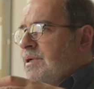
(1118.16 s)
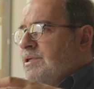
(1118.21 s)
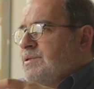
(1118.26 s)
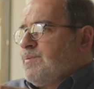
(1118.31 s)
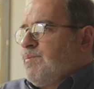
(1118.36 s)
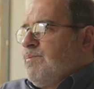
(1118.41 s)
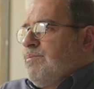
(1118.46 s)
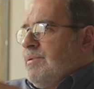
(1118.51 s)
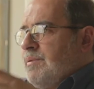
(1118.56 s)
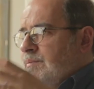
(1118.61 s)

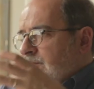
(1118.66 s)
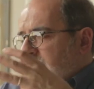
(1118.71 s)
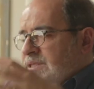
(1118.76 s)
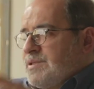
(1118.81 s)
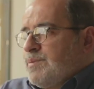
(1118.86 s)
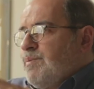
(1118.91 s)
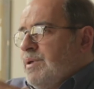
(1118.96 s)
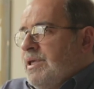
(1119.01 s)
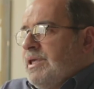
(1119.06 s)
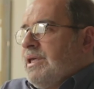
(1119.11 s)

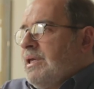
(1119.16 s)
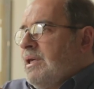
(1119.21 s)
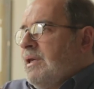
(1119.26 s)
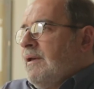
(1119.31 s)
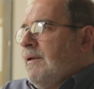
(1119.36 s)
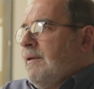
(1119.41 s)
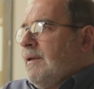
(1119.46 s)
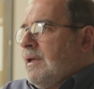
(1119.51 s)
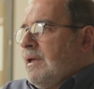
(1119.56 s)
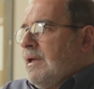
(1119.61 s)
must be
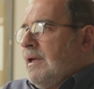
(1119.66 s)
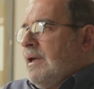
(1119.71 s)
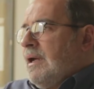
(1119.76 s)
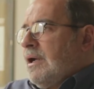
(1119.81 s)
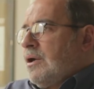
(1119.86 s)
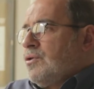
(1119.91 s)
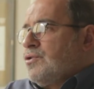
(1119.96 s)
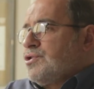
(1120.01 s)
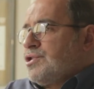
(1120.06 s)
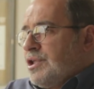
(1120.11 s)

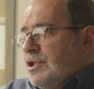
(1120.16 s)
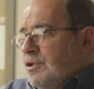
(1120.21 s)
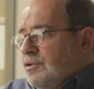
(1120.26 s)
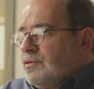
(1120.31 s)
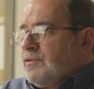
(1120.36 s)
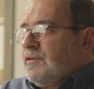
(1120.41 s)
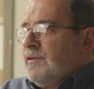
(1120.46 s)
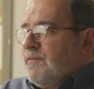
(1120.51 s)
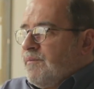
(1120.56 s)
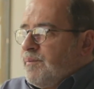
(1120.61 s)

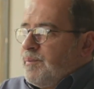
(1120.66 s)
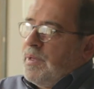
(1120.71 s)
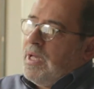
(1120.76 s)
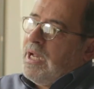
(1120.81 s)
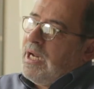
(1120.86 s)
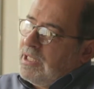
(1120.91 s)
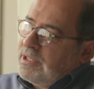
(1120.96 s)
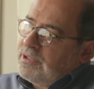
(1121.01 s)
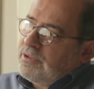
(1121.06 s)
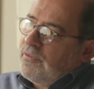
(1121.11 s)
constitutive
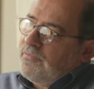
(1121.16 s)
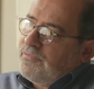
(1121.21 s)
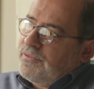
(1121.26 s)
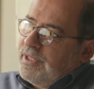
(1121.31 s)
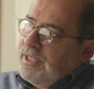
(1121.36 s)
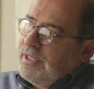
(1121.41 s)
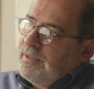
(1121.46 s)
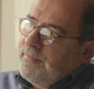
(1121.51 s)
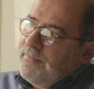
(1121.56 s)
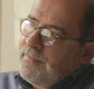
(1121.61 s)
part of
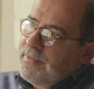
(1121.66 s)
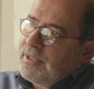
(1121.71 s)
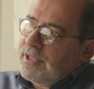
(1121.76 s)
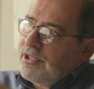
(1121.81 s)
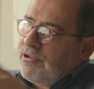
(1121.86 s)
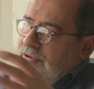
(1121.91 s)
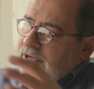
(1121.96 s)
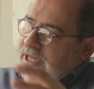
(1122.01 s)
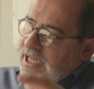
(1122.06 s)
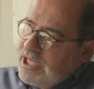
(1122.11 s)
the
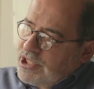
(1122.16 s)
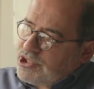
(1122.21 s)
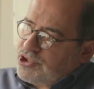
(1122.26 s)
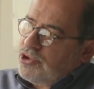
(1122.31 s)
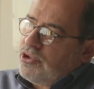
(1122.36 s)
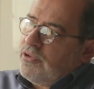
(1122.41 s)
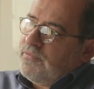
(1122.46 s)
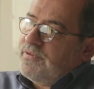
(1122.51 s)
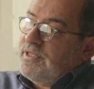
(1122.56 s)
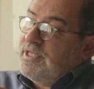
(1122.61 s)

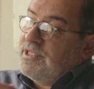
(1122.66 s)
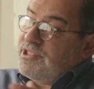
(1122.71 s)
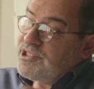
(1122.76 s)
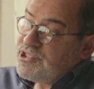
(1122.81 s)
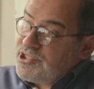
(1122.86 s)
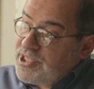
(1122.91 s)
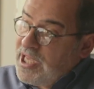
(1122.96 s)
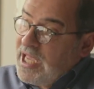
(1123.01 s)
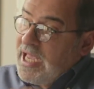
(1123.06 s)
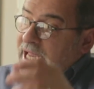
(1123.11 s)
creation, of the
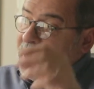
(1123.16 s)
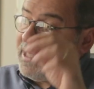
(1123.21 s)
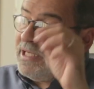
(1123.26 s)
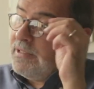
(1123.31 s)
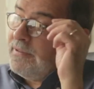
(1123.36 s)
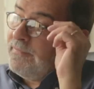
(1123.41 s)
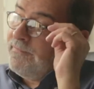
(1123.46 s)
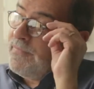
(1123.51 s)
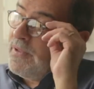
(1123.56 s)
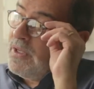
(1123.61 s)
design
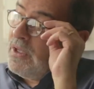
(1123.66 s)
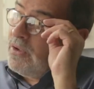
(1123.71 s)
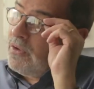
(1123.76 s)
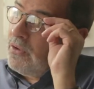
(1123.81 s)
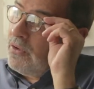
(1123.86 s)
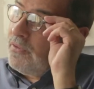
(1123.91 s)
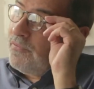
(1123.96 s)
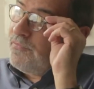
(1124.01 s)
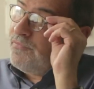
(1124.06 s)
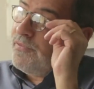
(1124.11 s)

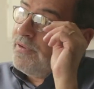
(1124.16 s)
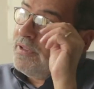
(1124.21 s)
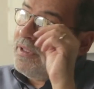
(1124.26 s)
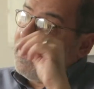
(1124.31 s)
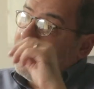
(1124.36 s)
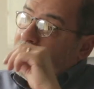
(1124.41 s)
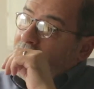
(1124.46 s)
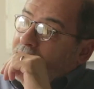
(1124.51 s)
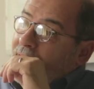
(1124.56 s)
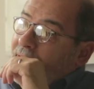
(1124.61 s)
of
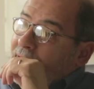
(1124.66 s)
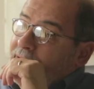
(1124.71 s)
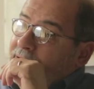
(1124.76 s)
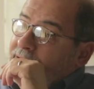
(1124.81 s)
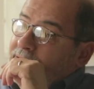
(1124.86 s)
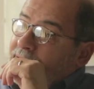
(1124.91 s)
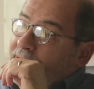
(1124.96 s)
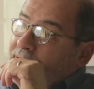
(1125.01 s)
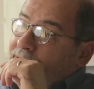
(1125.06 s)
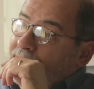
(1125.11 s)

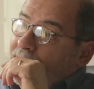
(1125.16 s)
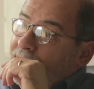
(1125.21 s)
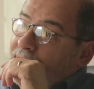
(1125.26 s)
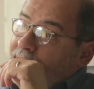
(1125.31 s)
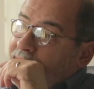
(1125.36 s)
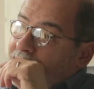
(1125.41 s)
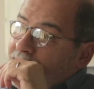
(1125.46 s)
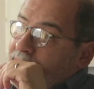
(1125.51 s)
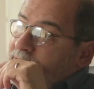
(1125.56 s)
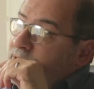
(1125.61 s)

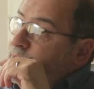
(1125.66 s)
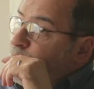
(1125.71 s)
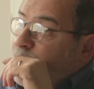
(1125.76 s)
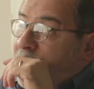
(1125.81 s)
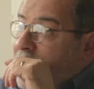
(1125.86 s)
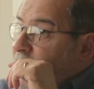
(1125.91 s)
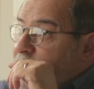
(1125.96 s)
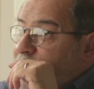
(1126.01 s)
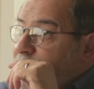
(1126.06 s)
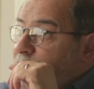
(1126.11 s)
architectonical
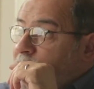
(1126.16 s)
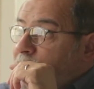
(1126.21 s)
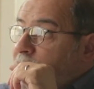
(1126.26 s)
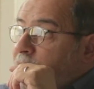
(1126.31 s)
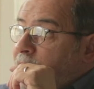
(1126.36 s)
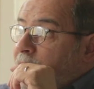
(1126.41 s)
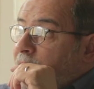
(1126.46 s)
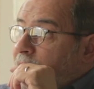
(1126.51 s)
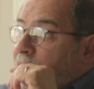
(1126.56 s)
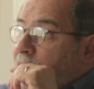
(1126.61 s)
space.
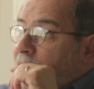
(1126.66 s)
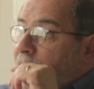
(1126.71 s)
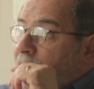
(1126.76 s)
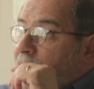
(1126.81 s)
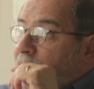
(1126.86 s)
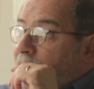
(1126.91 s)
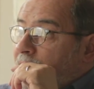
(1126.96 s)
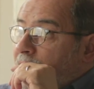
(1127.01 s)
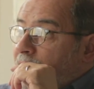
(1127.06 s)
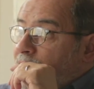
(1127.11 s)

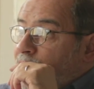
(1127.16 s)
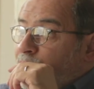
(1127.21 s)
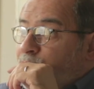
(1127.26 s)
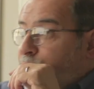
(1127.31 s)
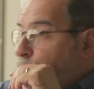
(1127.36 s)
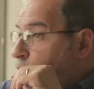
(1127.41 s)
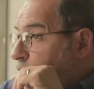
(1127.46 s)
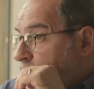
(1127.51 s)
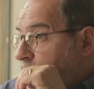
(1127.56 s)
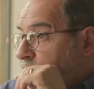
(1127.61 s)

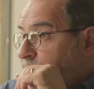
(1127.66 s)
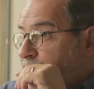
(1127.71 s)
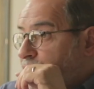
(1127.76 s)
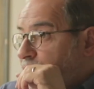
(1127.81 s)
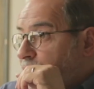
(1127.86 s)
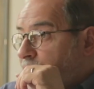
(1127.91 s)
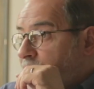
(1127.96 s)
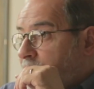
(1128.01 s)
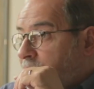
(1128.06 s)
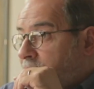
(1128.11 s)
For the
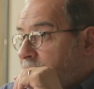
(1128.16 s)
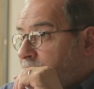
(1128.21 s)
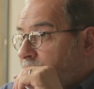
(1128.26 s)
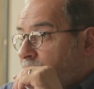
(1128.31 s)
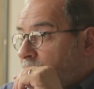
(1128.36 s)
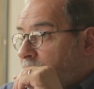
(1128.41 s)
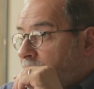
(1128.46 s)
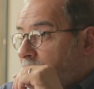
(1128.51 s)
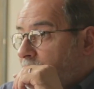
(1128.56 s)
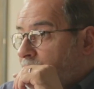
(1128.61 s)
reason that
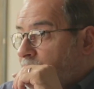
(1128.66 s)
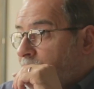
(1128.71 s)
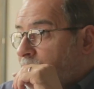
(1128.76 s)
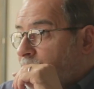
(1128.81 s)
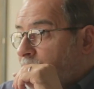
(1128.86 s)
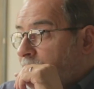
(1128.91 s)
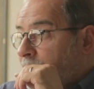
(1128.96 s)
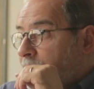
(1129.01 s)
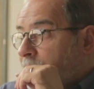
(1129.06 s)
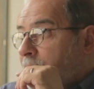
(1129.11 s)
we
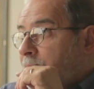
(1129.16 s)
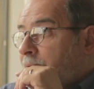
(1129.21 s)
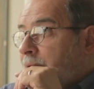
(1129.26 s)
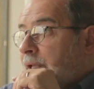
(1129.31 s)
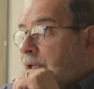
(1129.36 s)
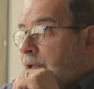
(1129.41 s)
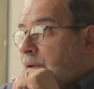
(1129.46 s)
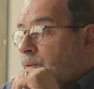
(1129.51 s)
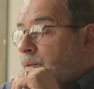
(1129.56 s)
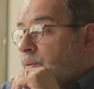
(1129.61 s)

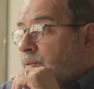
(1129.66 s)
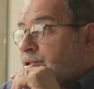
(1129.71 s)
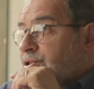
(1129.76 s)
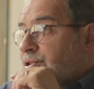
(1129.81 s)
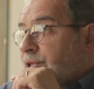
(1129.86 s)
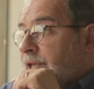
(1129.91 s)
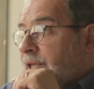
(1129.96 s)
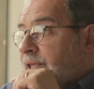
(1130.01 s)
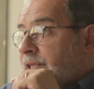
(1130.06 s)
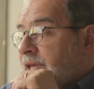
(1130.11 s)
were
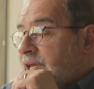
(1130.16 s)
saying